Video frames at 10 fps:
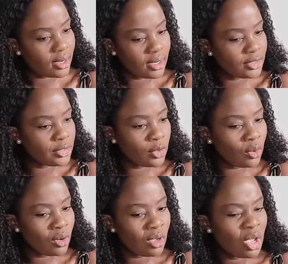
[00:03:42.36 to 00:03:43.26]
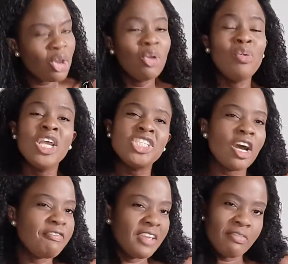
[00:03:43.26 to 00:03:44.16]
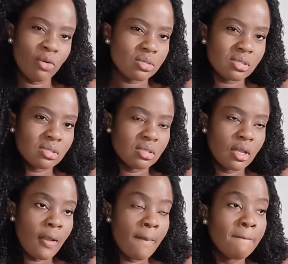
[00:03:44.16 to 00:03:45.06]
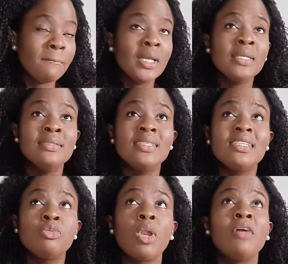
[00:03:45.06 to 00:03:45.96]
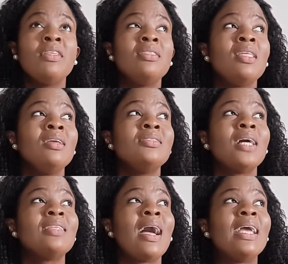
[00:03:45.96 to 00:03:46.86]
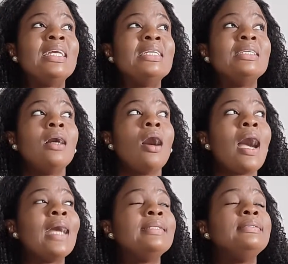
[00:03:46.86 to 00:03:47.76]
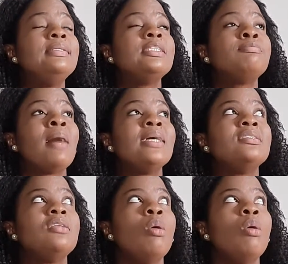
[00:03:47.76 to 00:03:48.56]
You know, racial favors. This is one of the things that I despise the